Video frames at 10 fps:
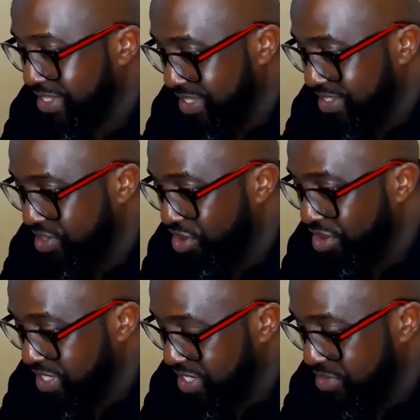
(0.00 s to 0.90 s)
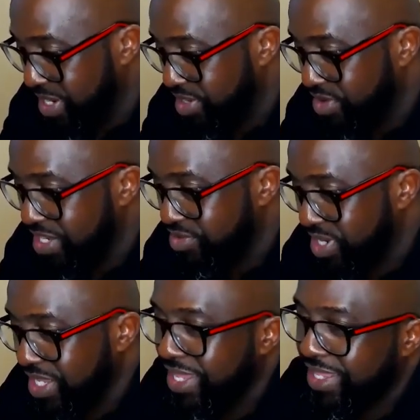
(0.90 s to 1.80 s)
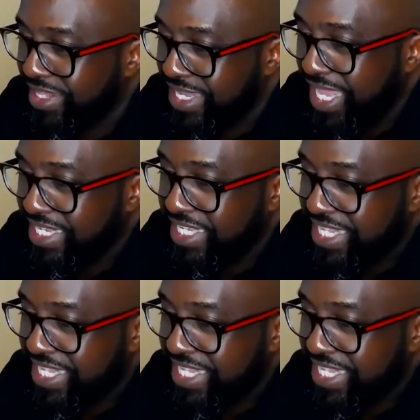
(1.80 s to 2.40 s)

she's gone. She's getting ready to graduate. Now she's